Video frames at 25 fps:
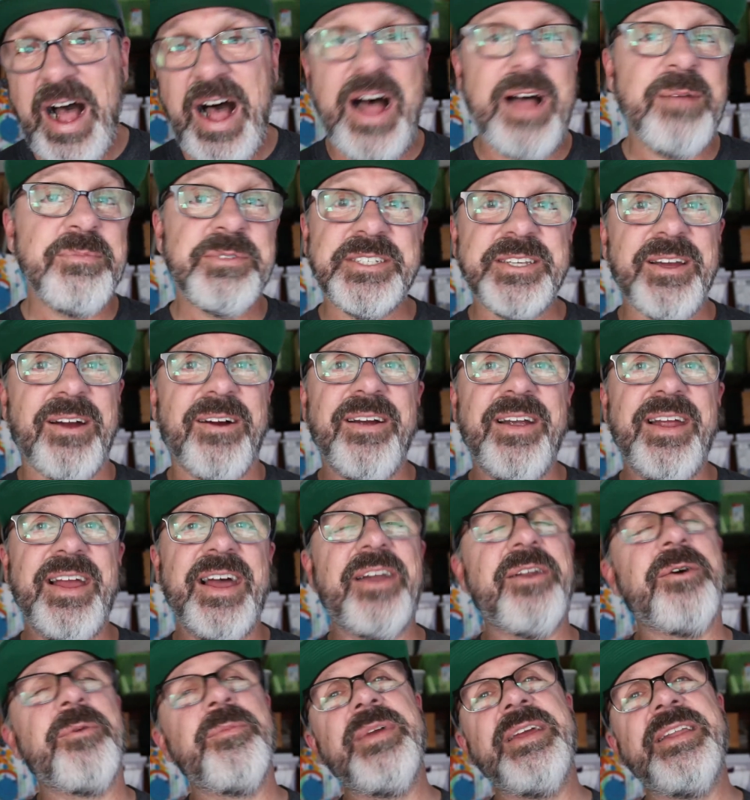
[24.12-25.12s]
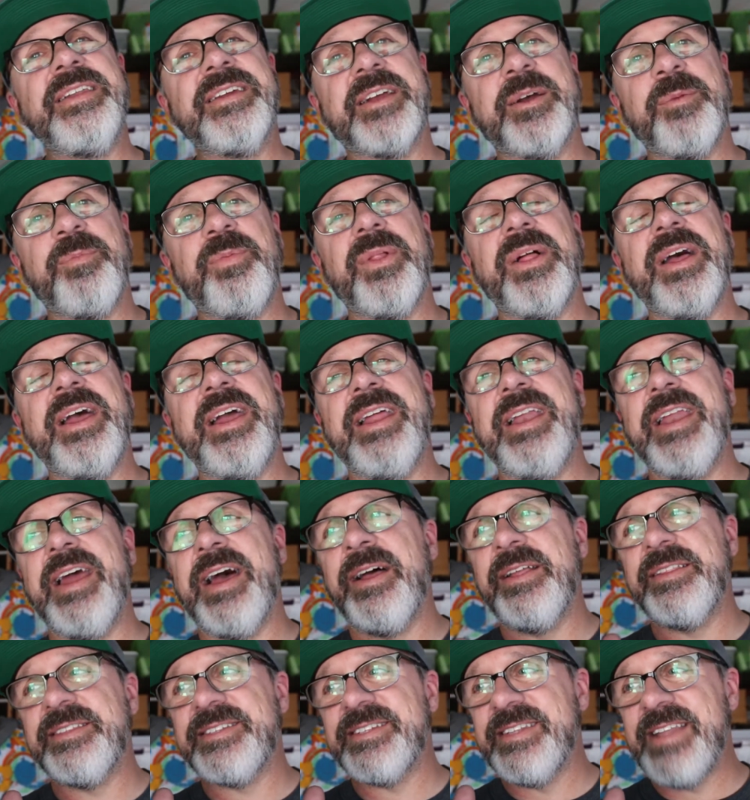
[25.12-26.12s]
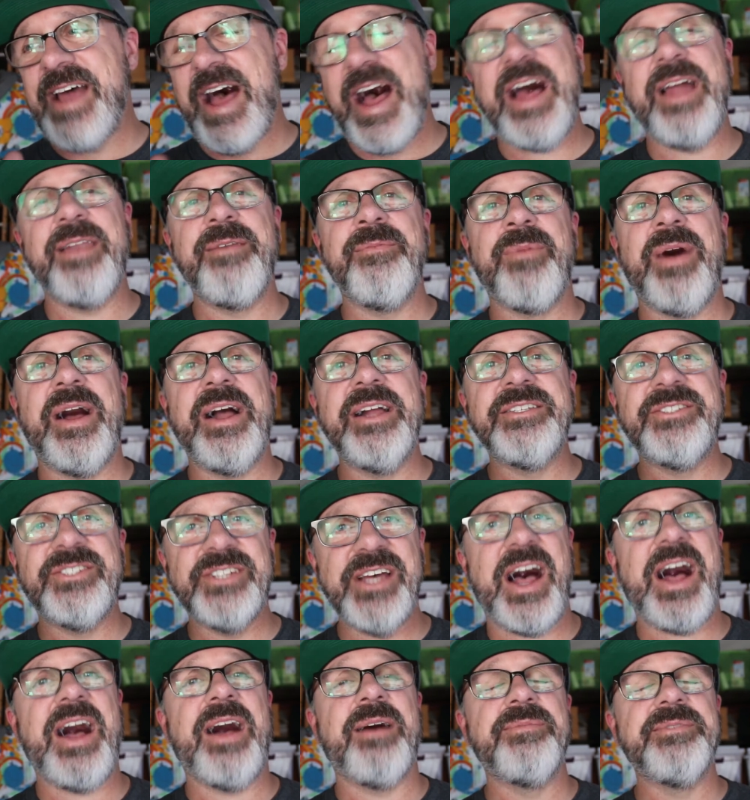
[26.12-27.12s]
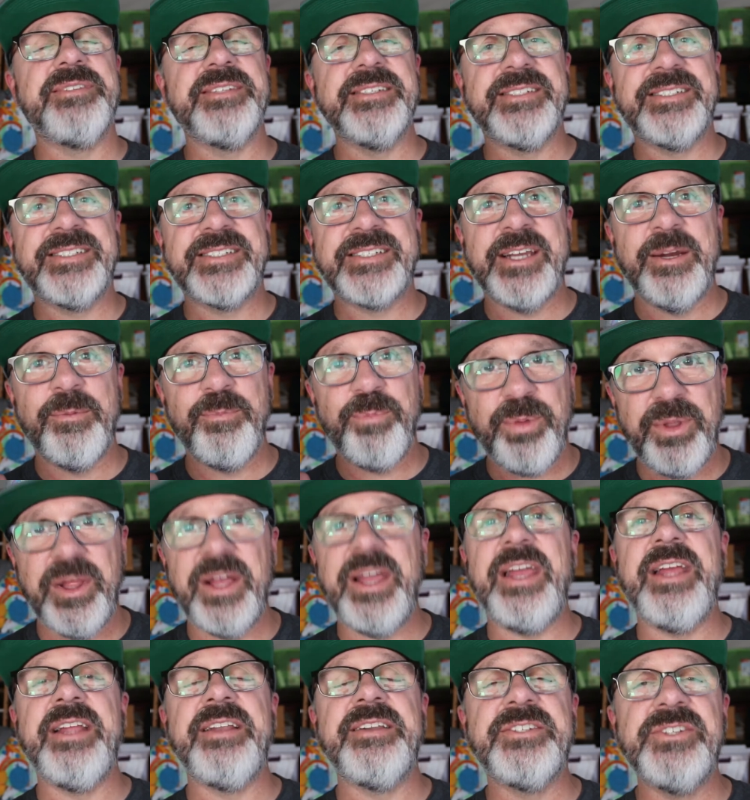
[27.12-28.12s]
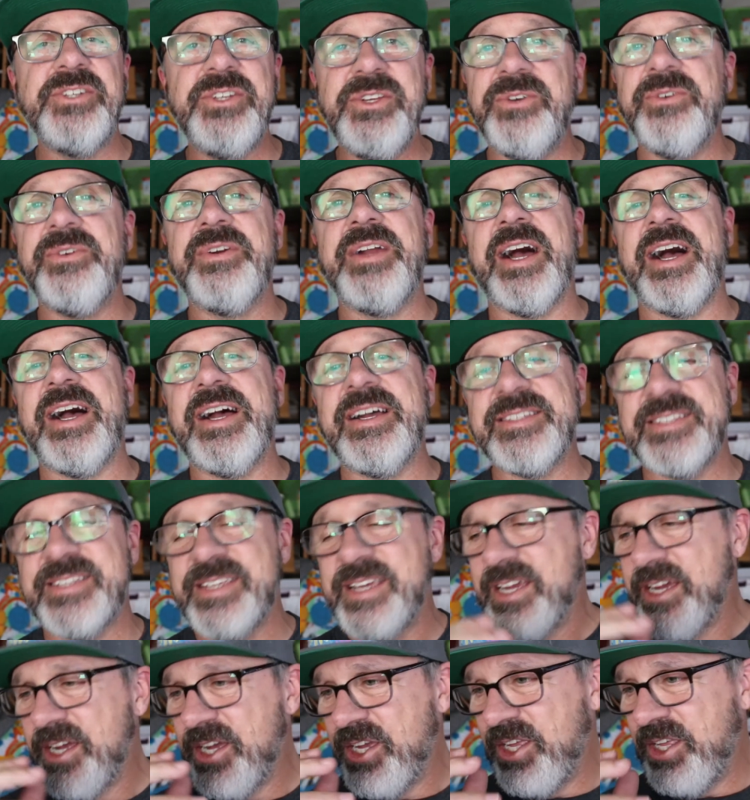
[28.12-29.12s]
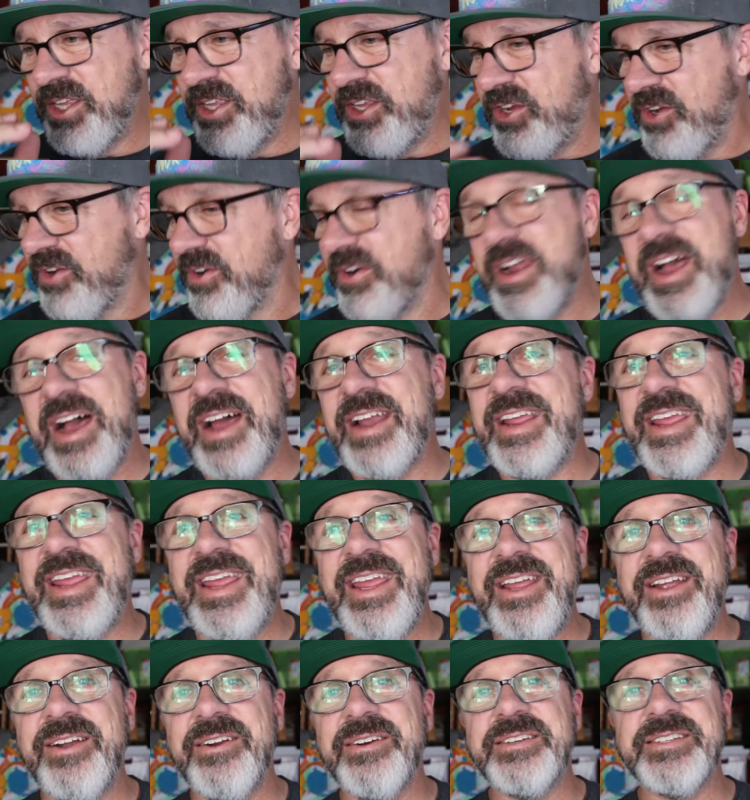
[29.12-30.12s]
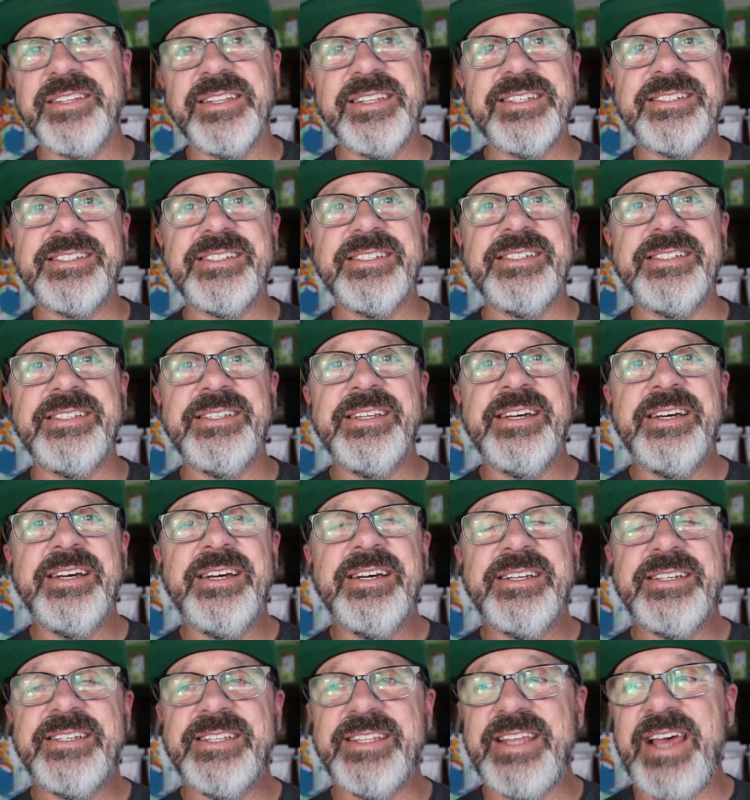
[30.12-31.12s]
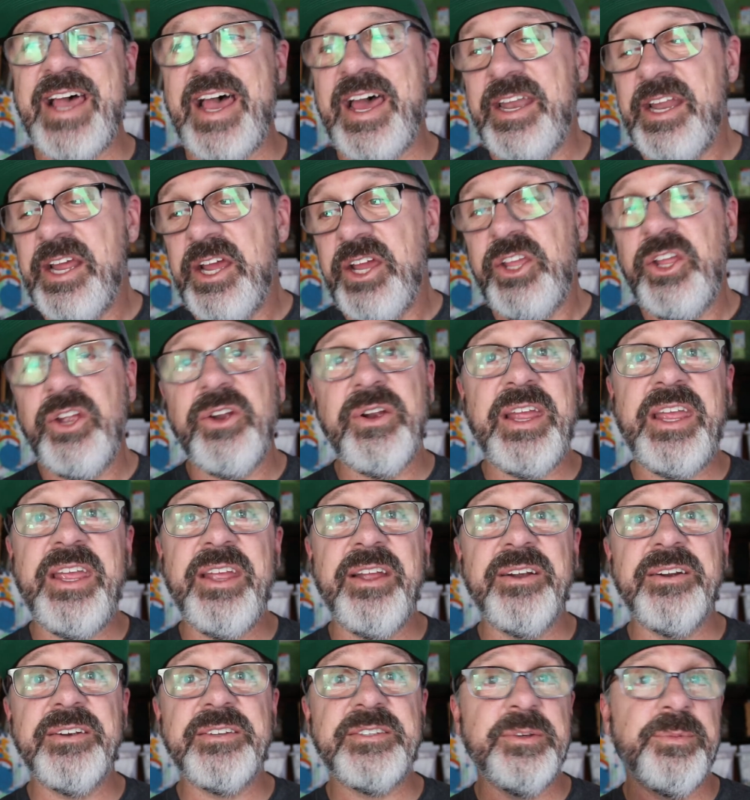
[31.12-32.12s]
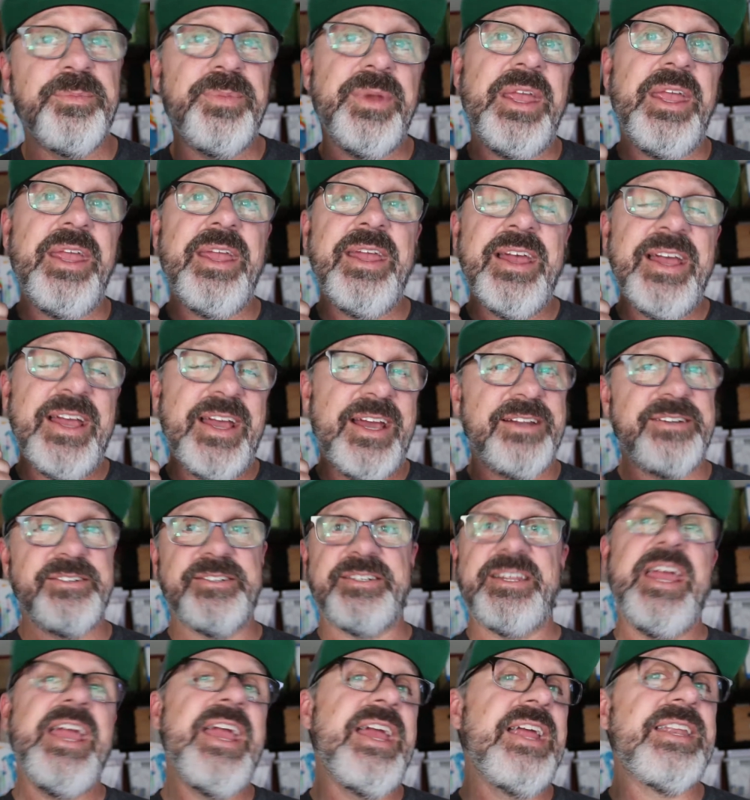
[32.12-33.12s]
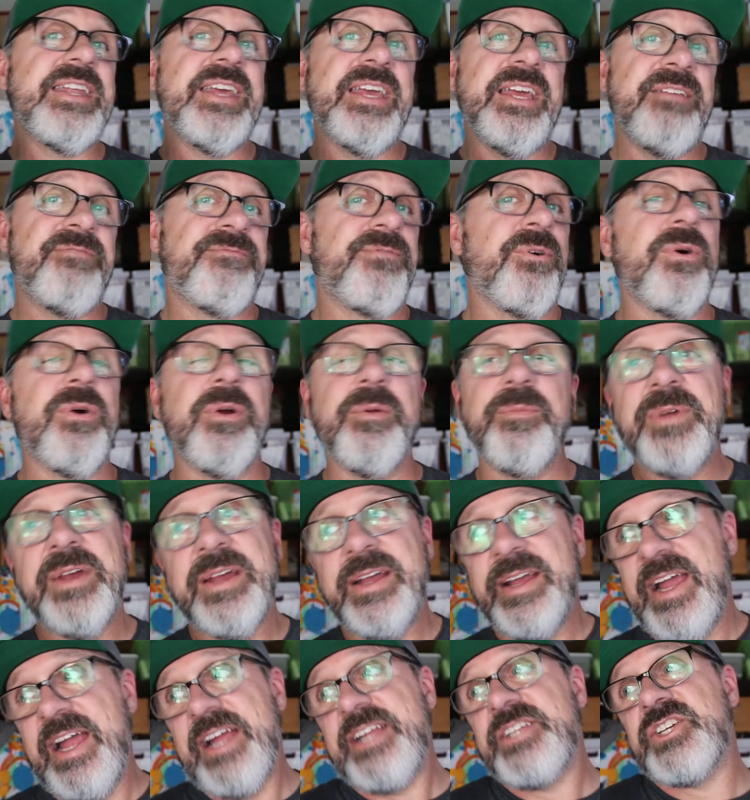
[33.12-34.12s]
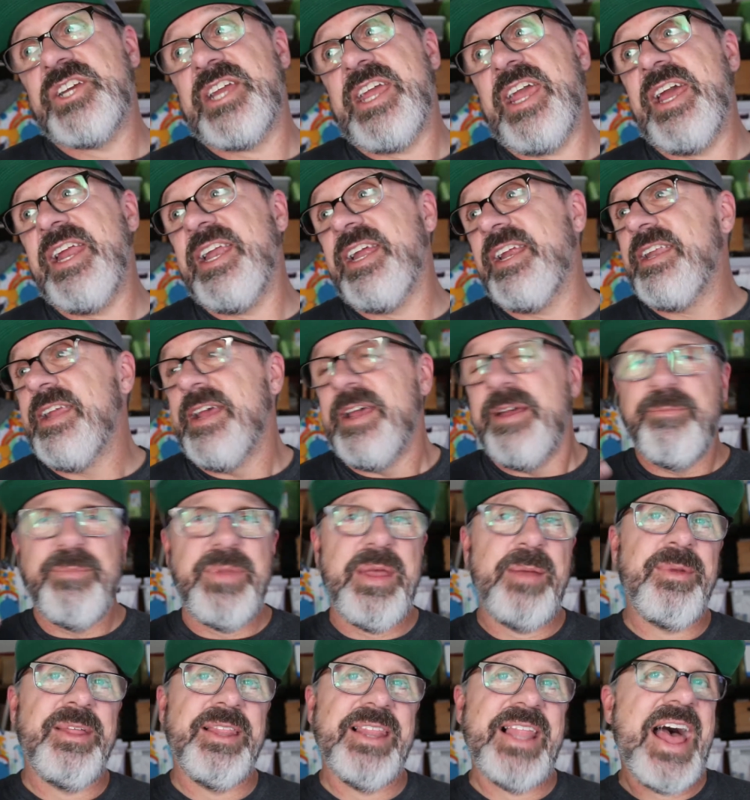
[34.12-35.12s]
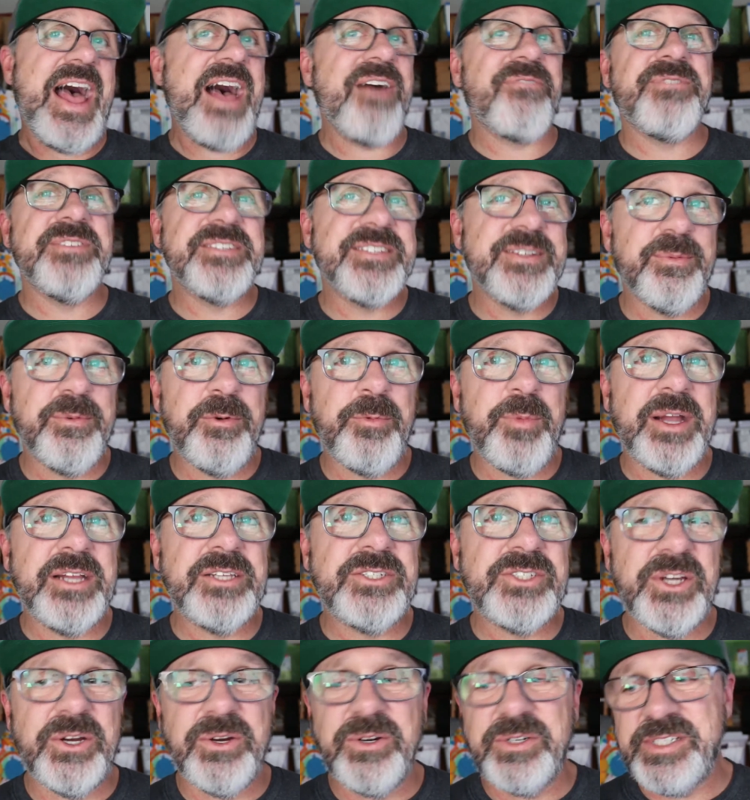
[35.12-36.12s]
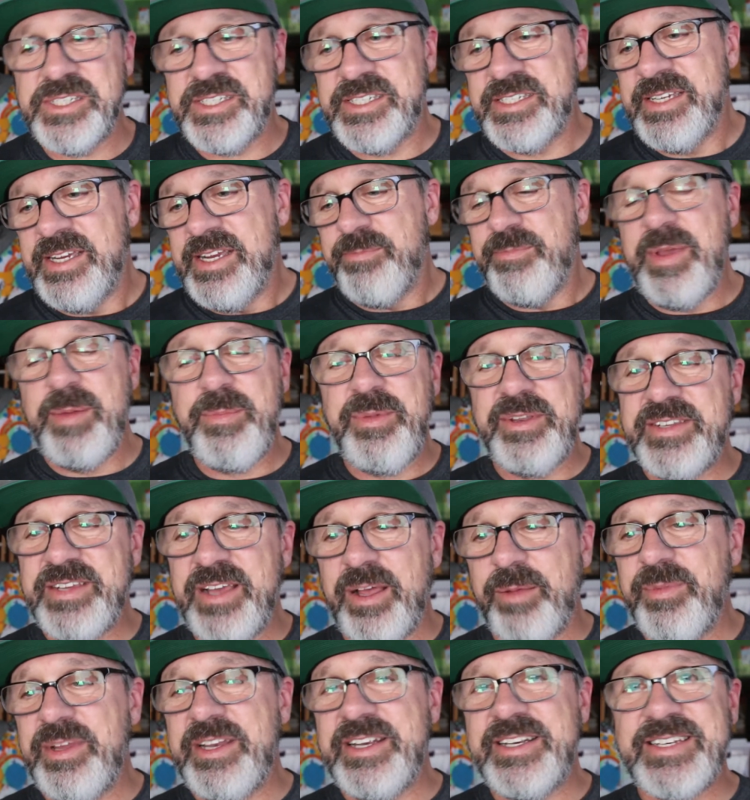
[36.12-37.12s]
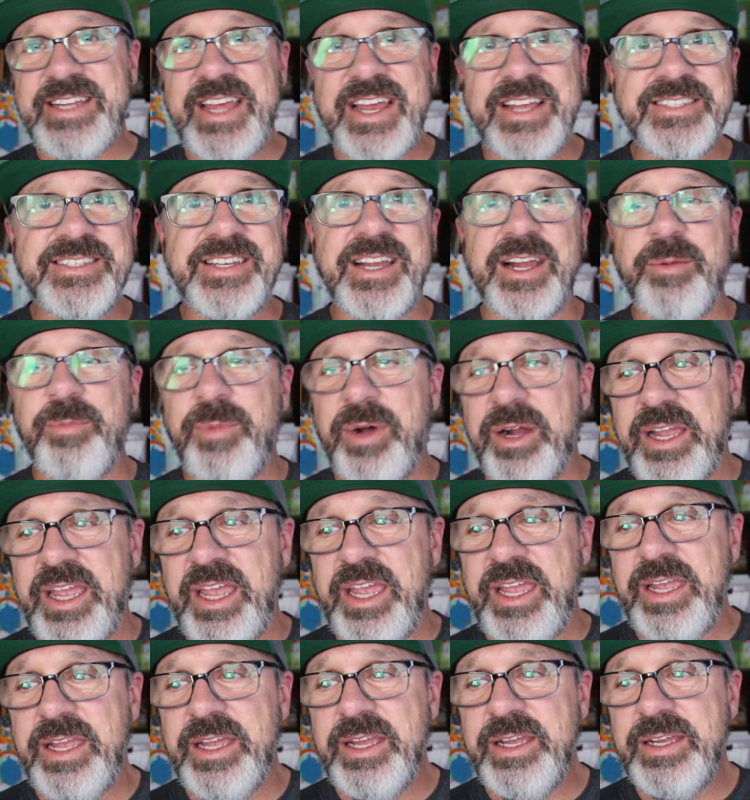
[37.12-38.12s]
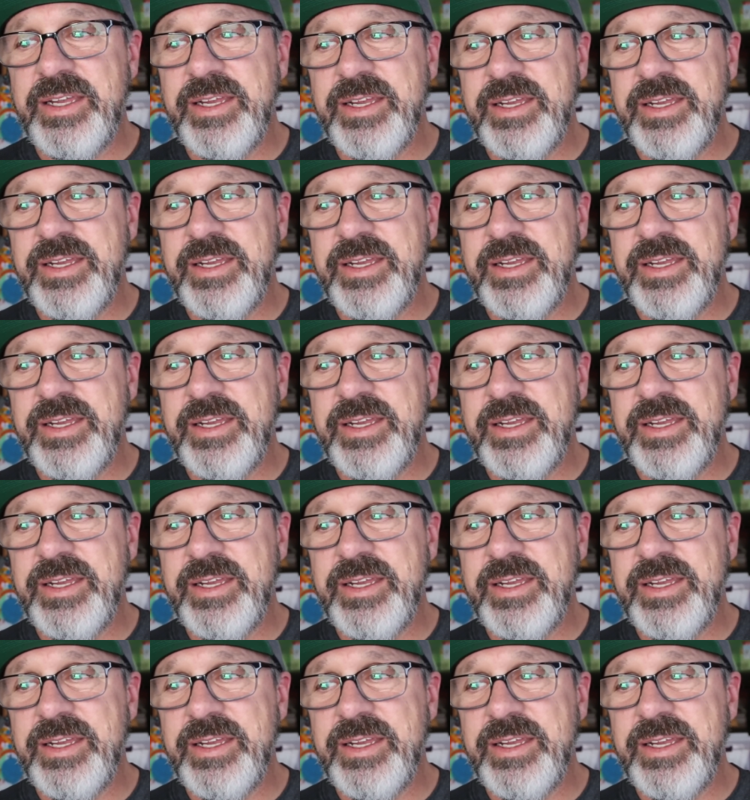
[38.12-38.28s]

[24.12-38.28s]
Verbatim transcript: I'm sorry, I don't mean to complain. It's not my job to complain to you guys. You're not here to listen to that. You're here to be entertained, informed, educated, maybe laugh at some of my jokes, maybe tell me to dance like a monkey.